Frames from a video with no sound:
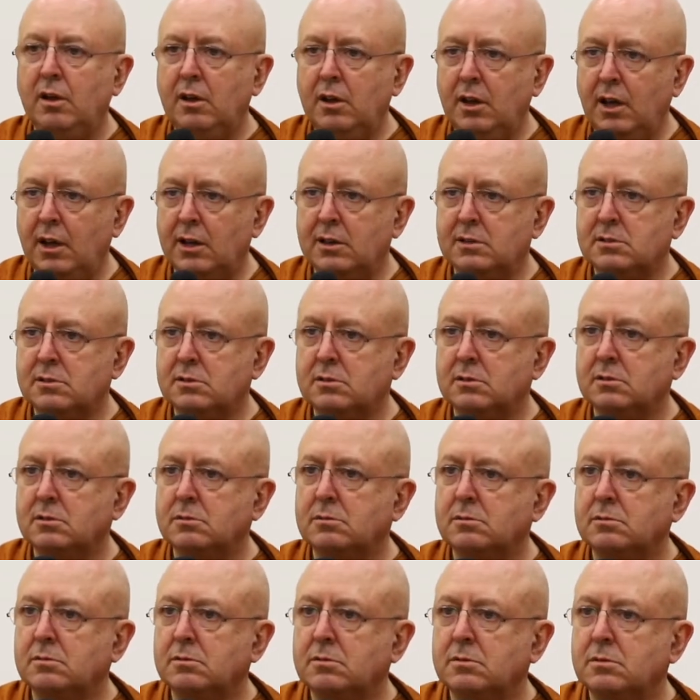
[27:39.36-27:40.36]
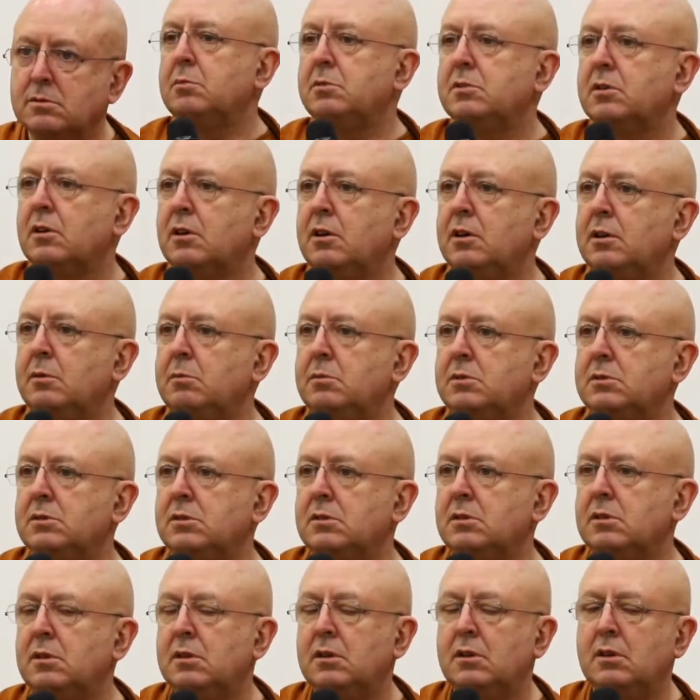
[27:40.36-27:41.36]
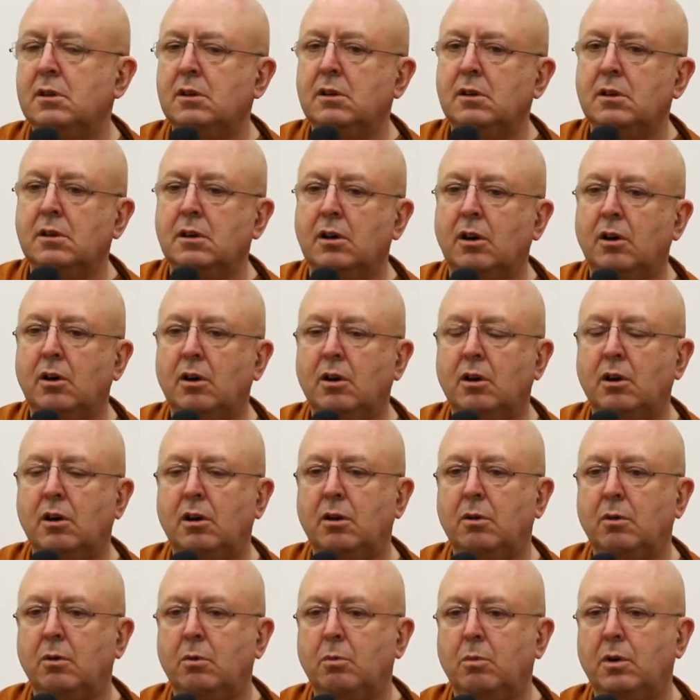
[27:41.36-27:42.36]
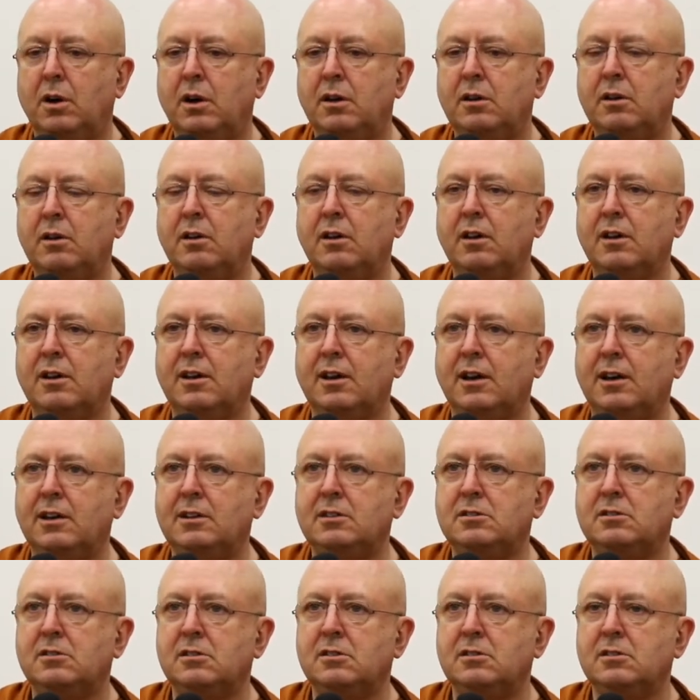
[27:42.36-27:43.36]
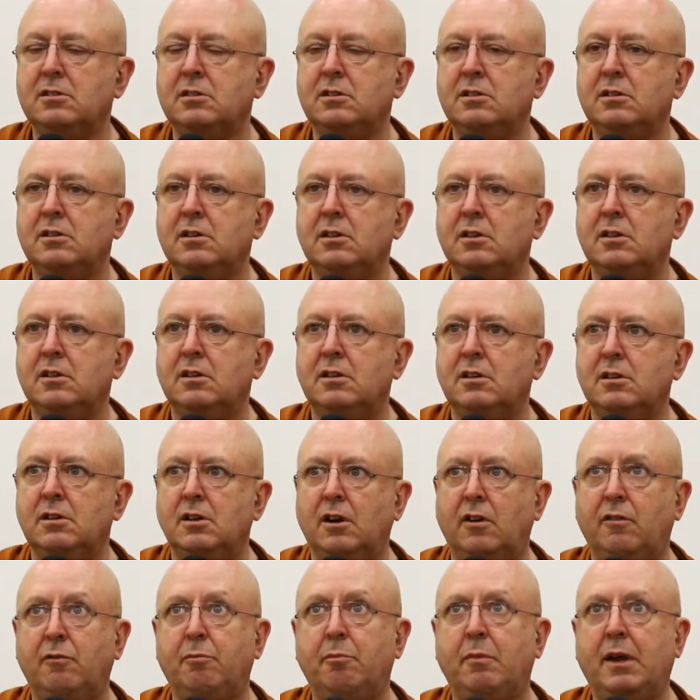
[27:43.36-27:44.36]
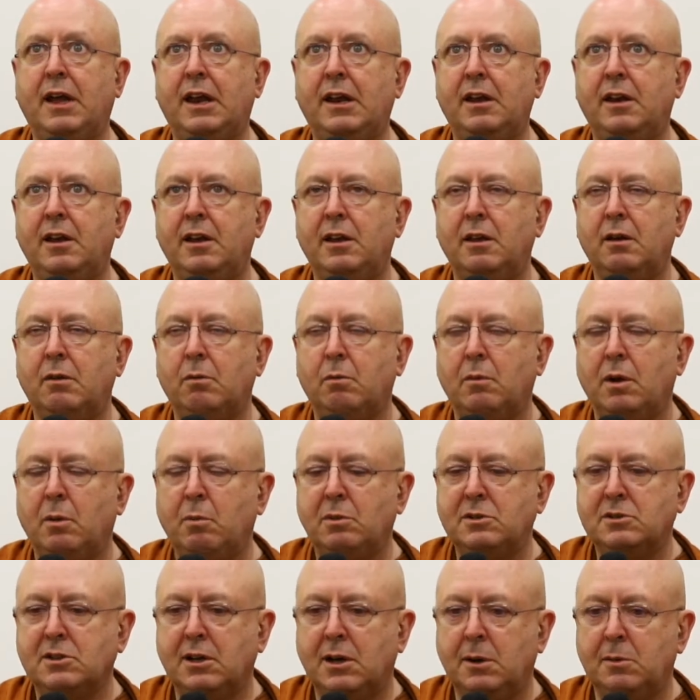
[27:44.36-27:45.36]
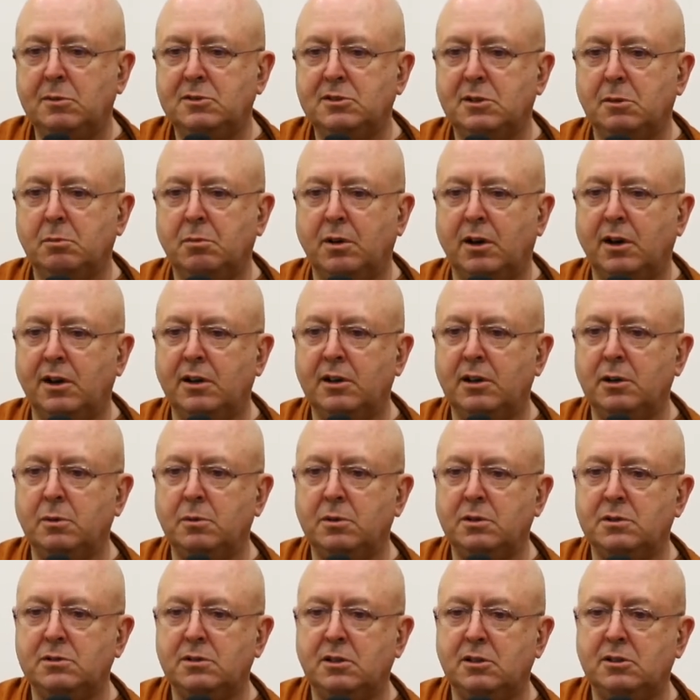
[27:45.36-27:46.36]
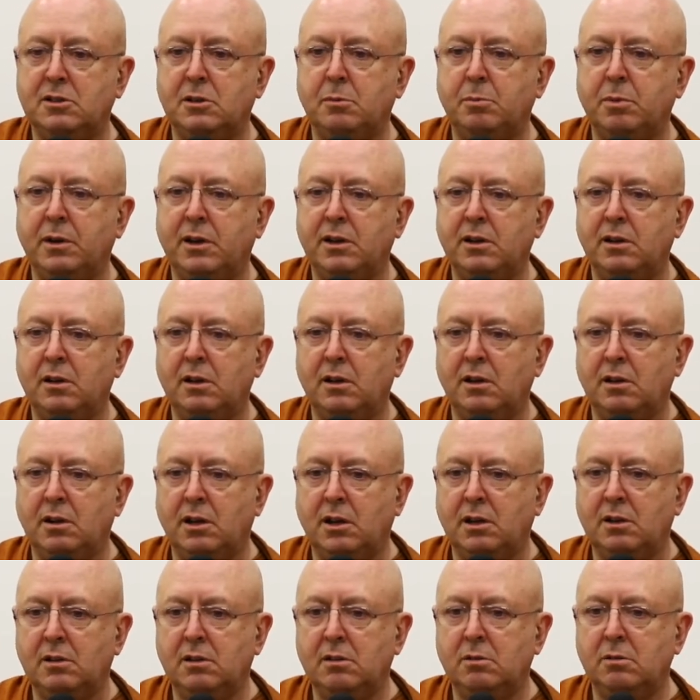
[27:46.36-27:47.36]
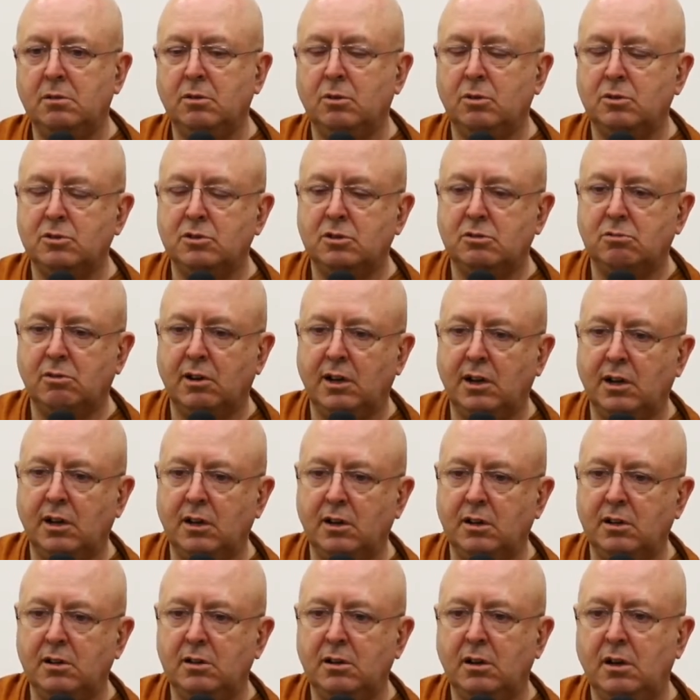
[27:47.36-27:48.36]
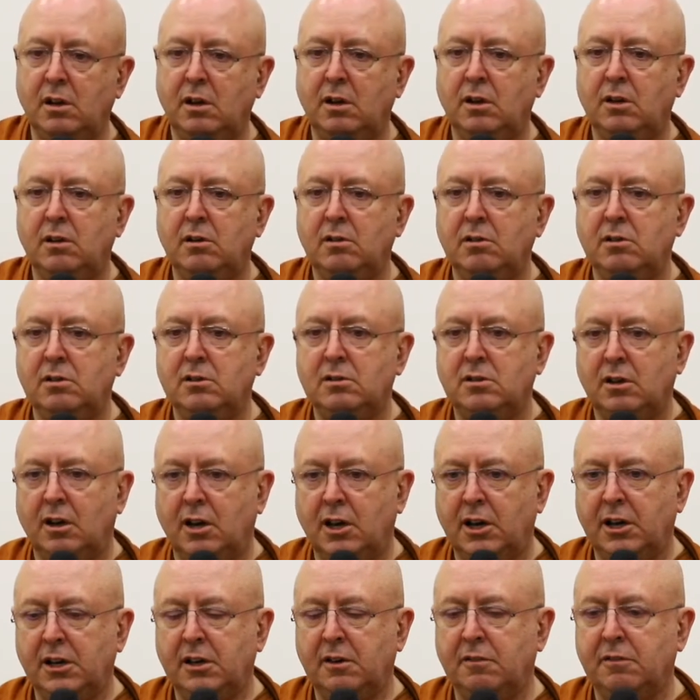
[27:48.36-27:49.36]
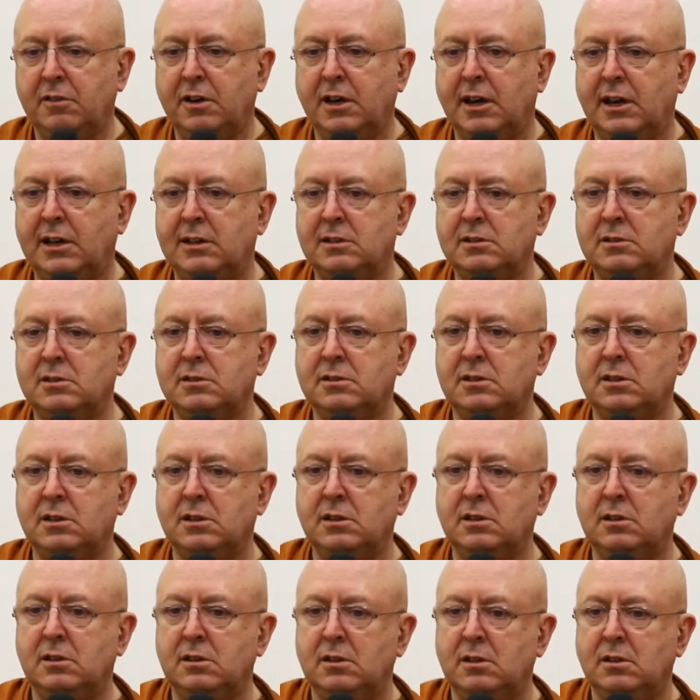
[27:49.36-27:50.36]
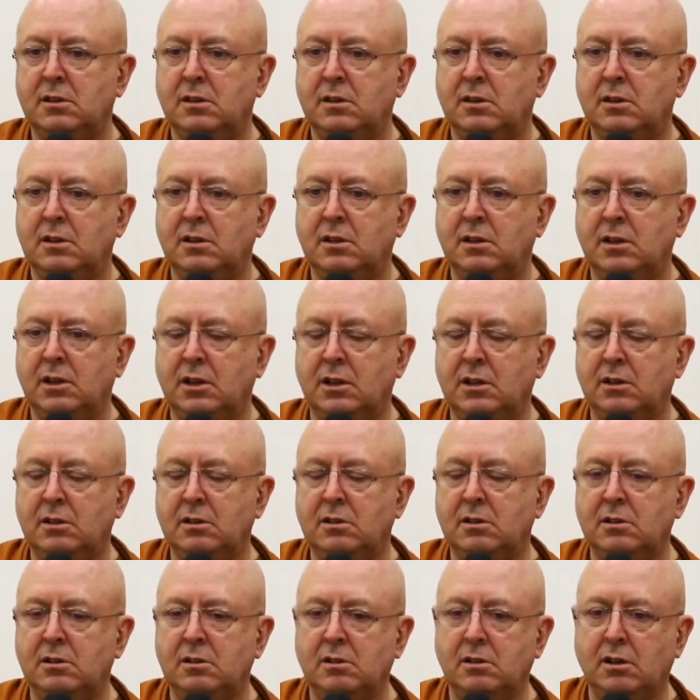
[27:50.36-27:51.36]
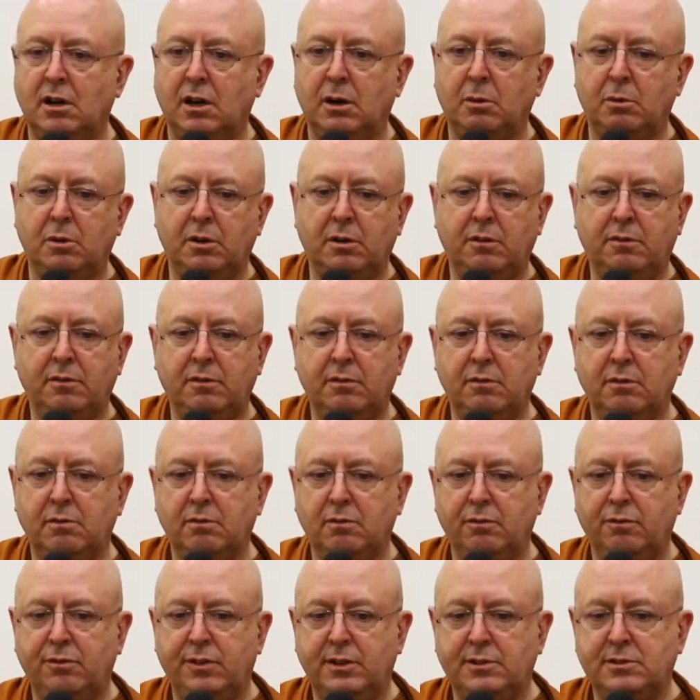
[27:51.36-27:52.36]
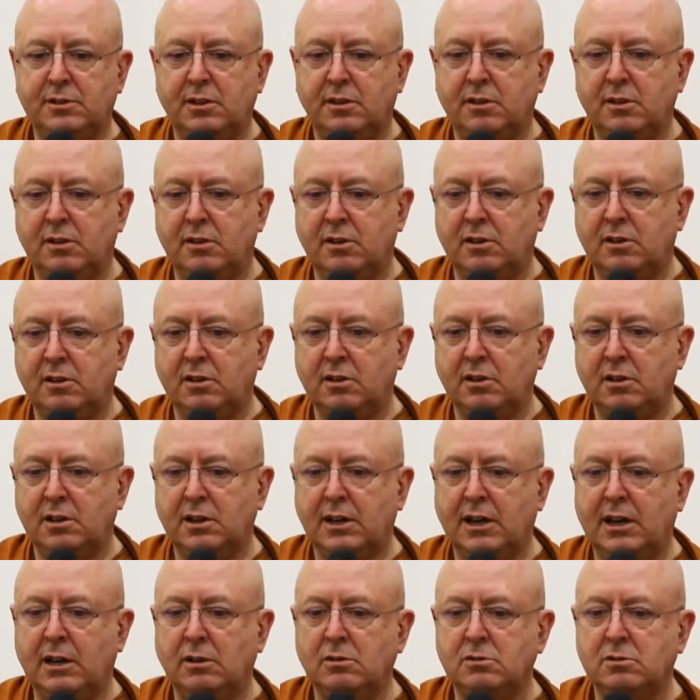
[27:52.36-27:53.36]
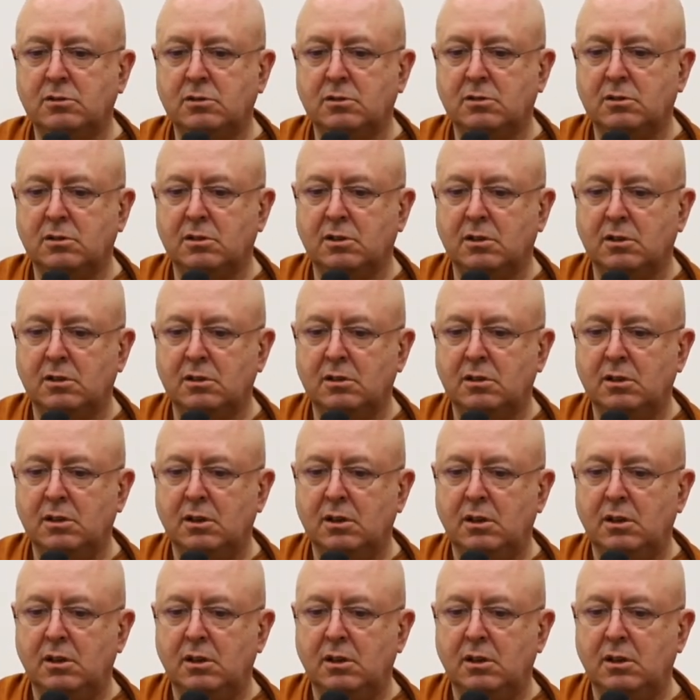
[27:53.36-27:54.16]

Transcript: Yes. Sometimes, one occasion of many, one which comes to mind, there was a Tibetan nun, Australian, dying of cancer, and I would visit her, counsel her,